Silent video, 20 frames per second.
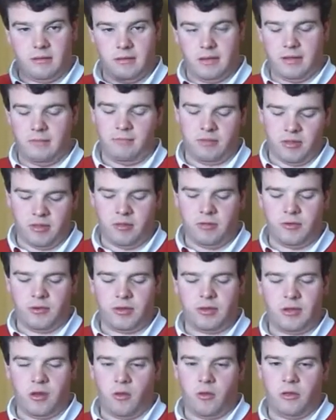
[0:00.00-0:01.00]
in
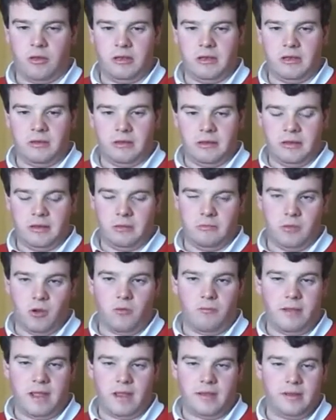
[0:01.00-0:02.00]
pursuit on a little
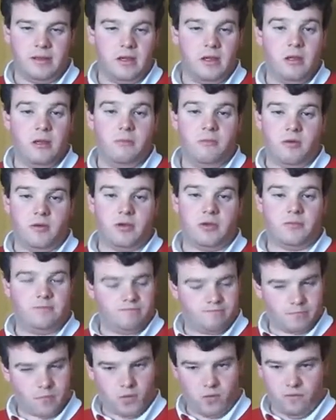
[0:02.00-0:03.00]
moped, but
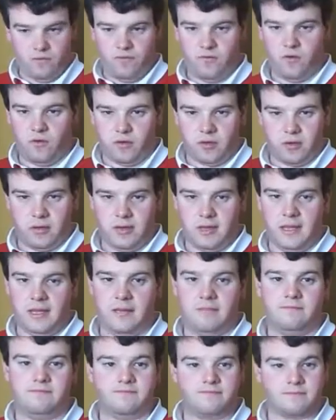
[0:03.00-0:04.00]
unfortunately
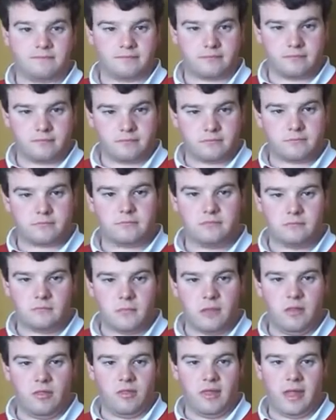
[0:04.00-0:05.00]

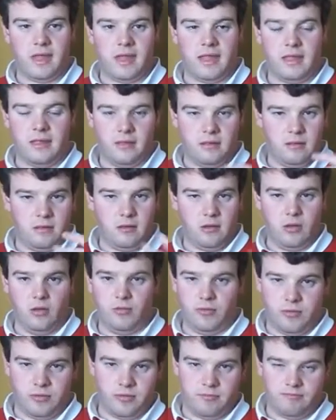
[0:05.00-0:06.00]
they
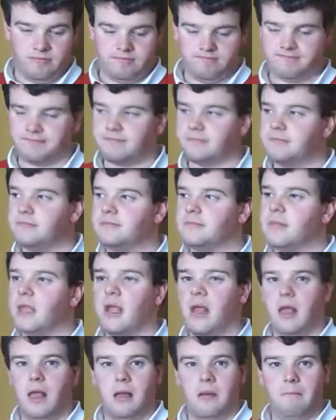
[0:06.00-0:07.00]
lose them.
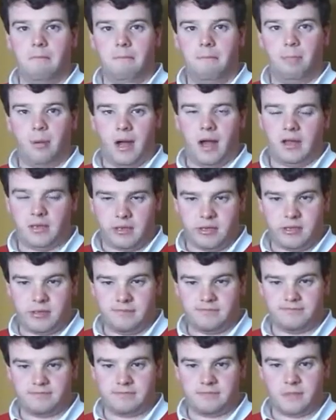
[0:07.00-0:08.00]
But
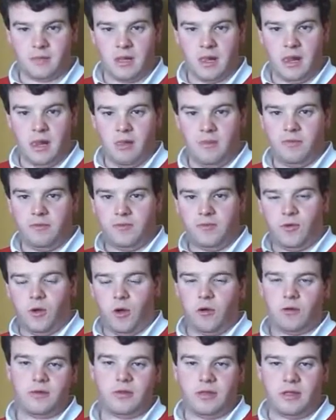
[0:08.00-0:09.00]
the
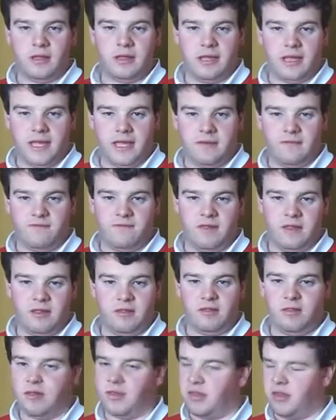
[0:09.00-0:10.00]
Doctor
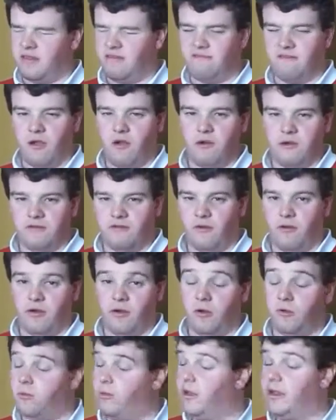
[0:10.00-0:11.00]
thinks this is very, very
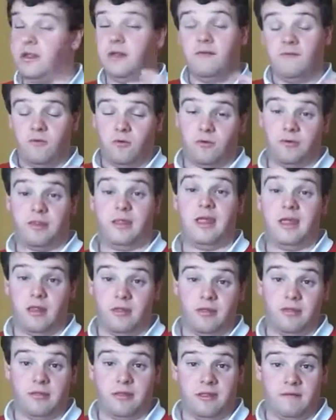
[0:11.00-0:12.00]
odd, which of course it
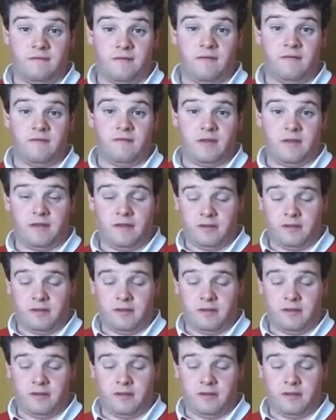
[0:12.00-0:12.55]
is, if it,